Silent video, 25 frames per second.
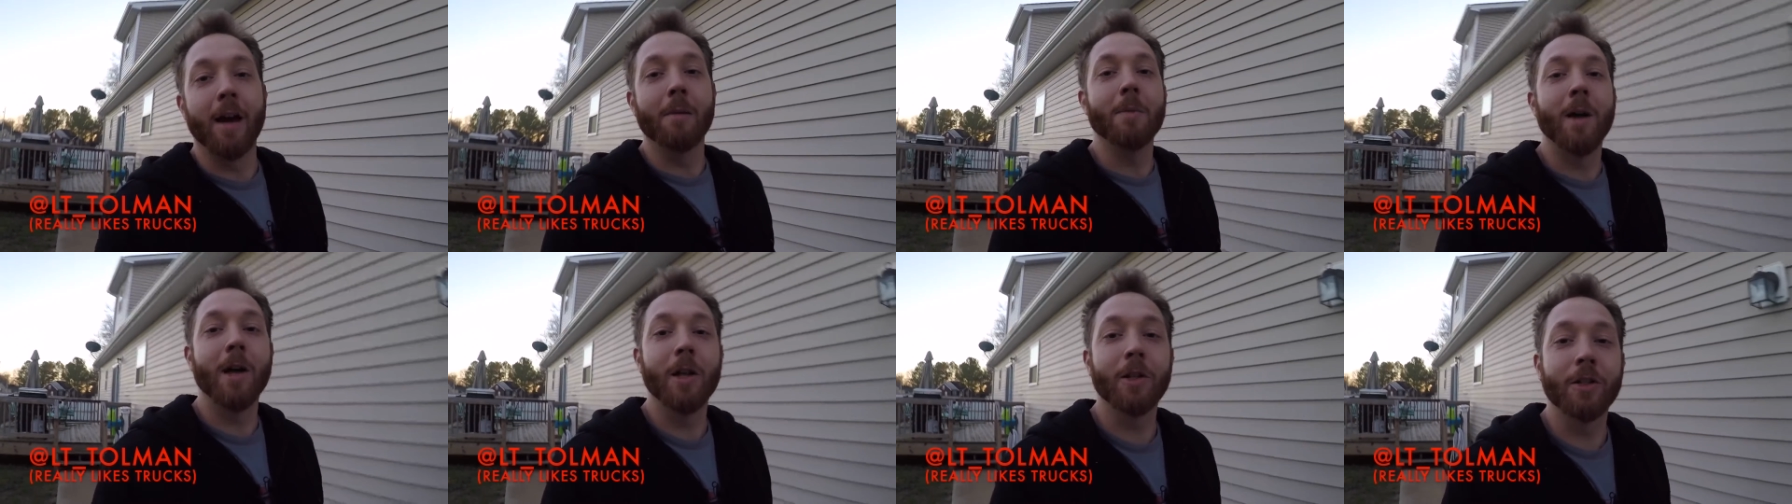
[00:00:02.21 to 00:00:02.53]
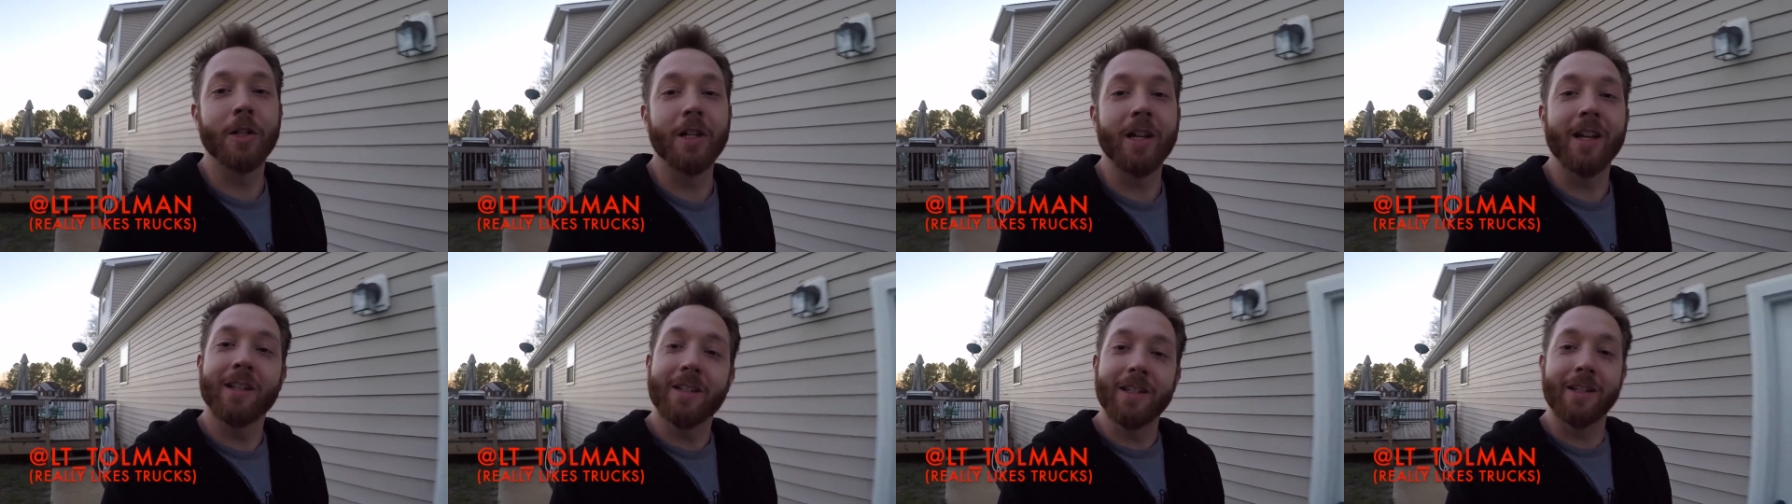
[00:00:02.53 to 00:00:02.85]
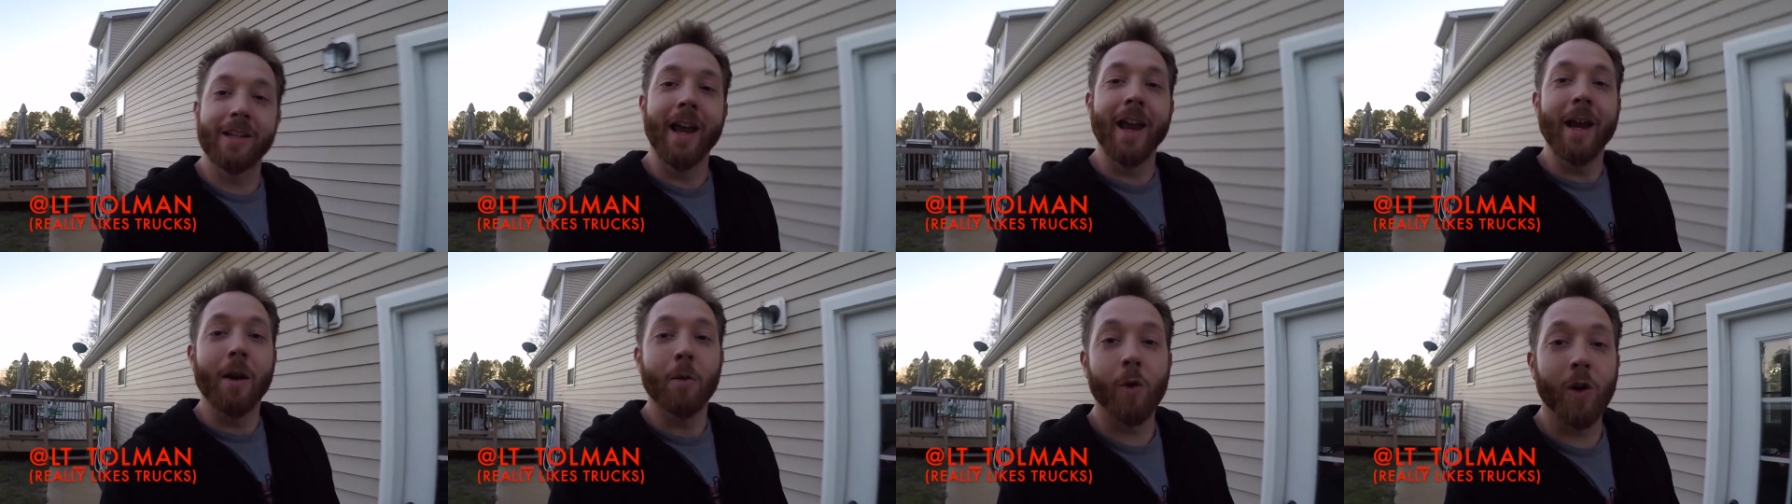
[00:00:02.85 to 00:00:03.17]
LT and
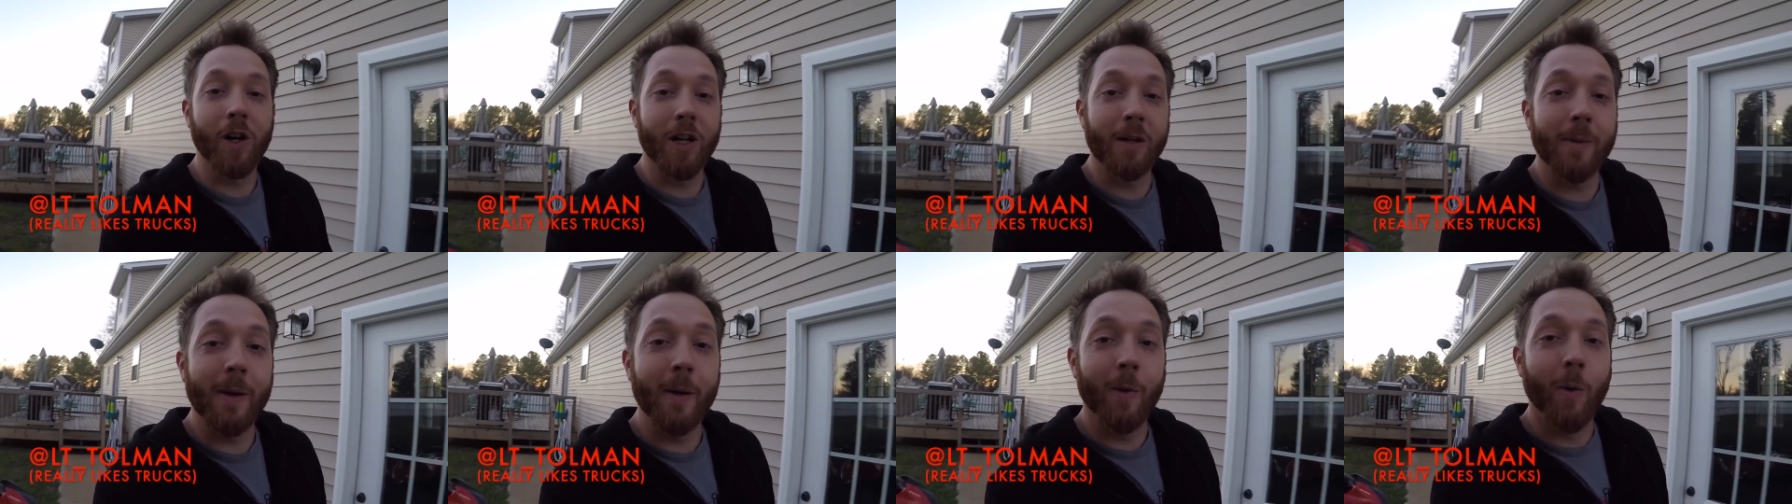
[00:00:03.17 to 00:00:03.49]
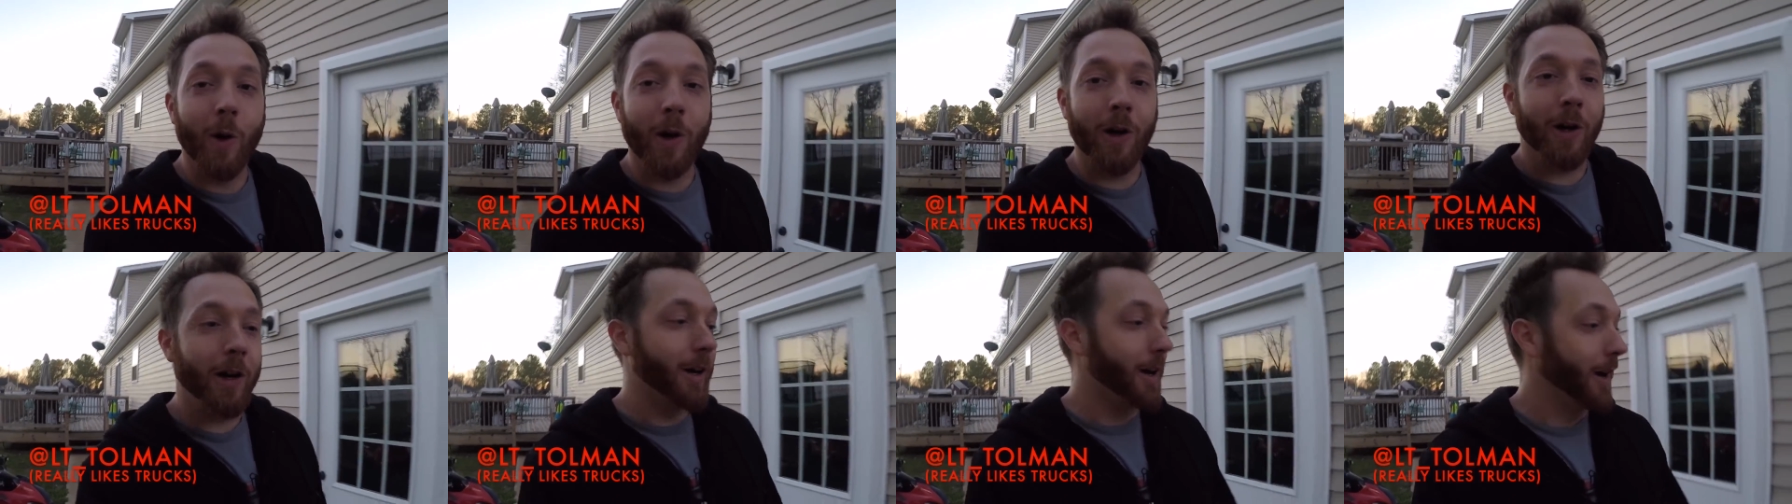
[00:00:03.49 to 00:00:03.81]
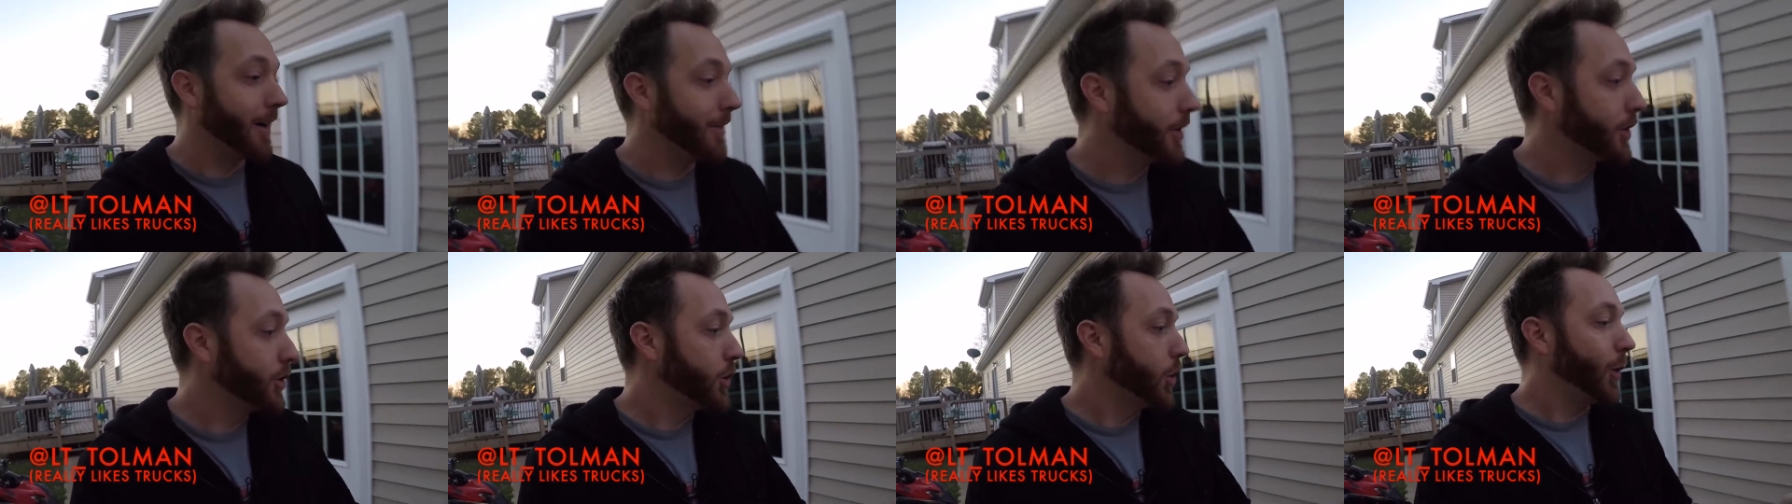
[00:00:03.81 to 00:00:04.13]
today we're going to be working on
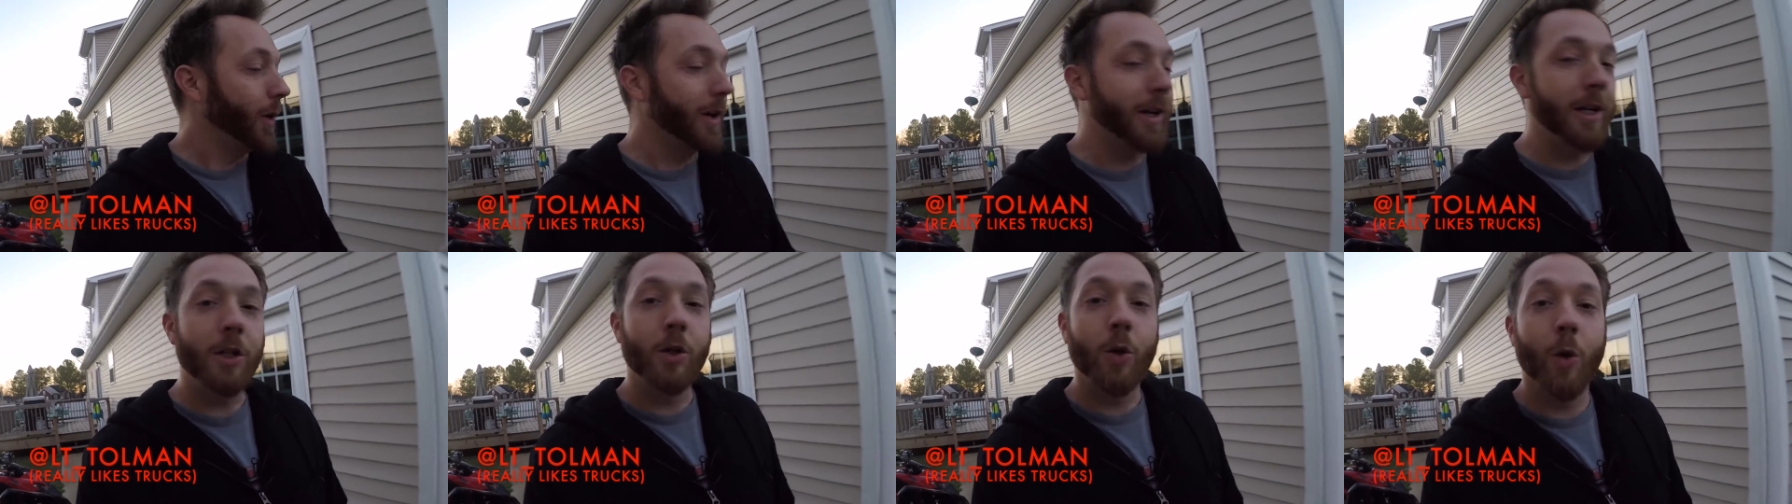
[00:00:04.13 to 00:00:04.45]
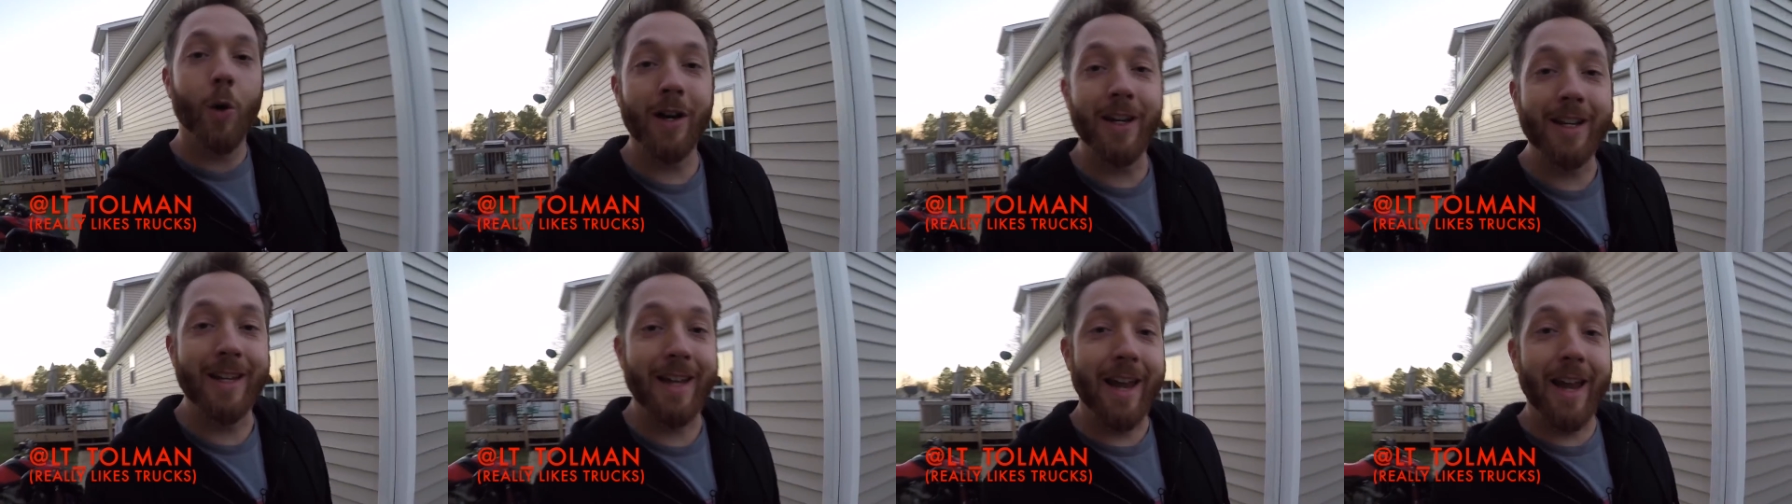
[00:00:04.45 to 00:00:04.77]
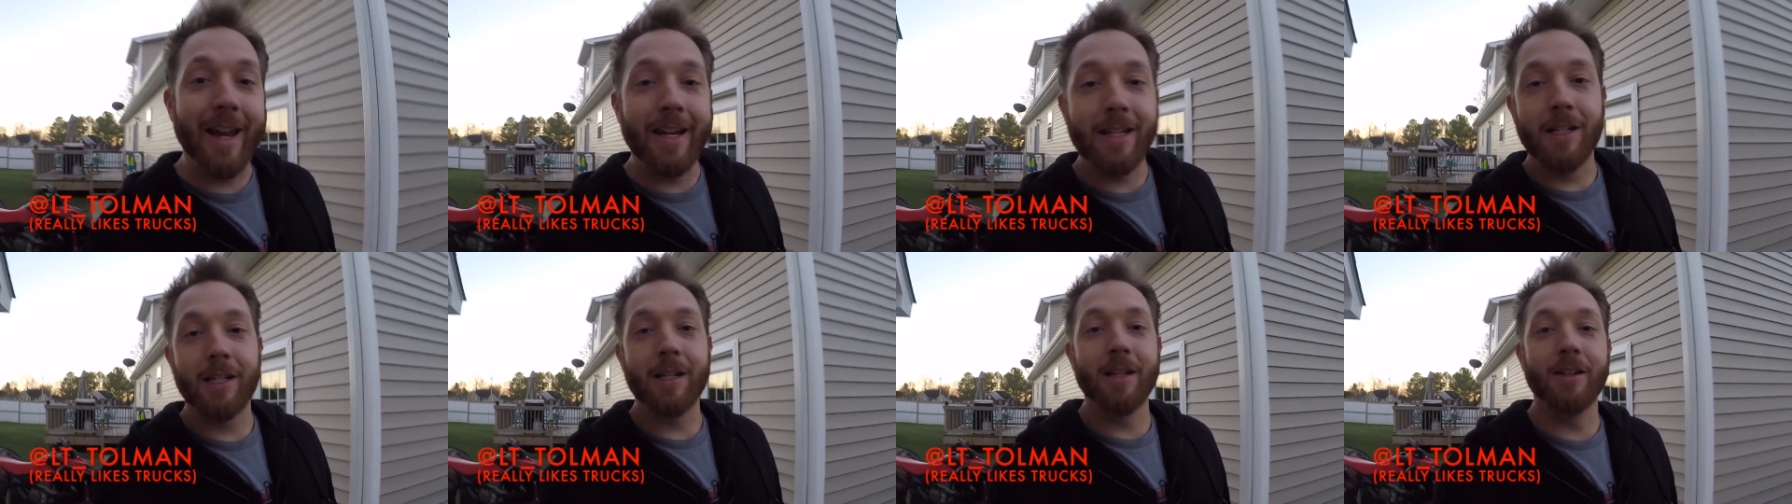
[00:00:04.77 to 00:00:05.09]
the 2020
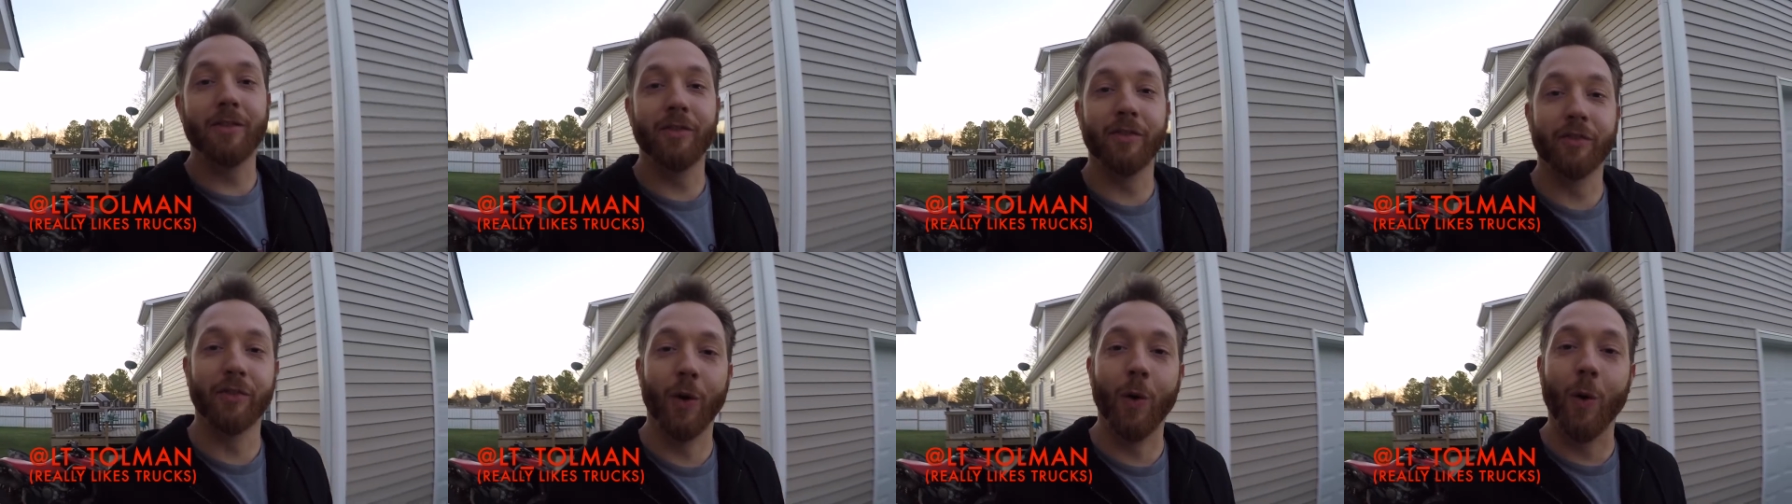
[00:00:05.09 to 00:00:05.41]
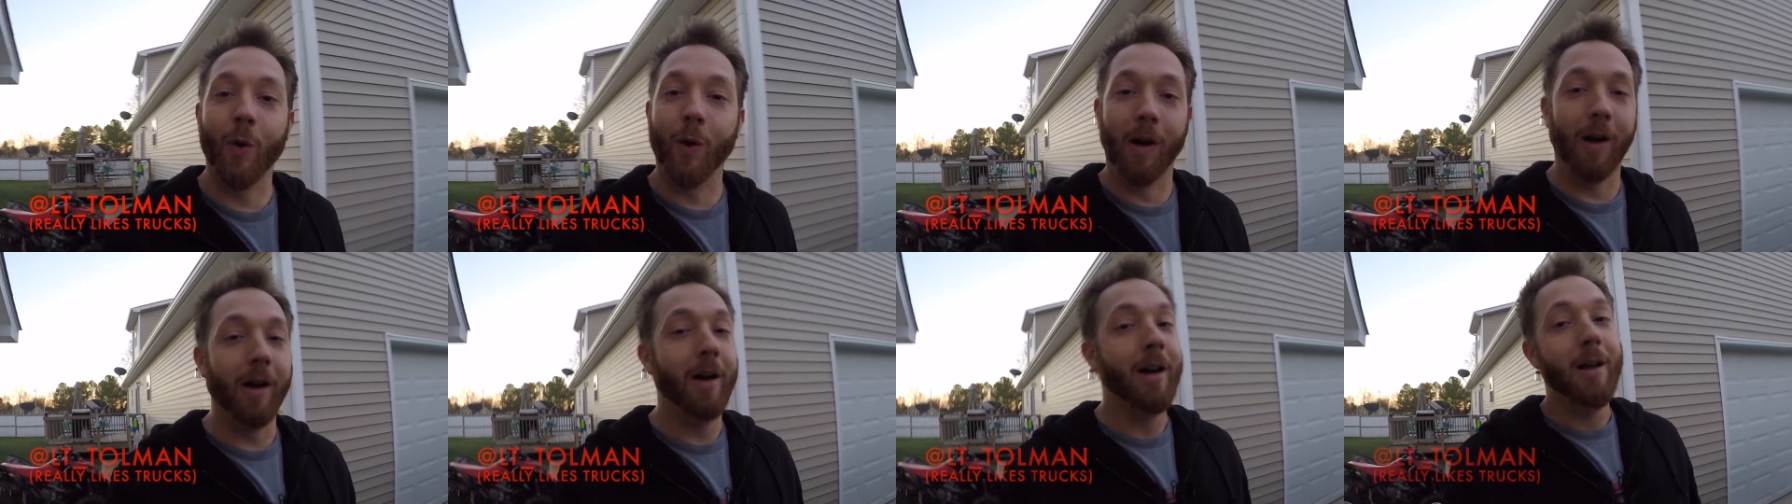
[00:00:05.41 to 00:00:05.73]
AT4.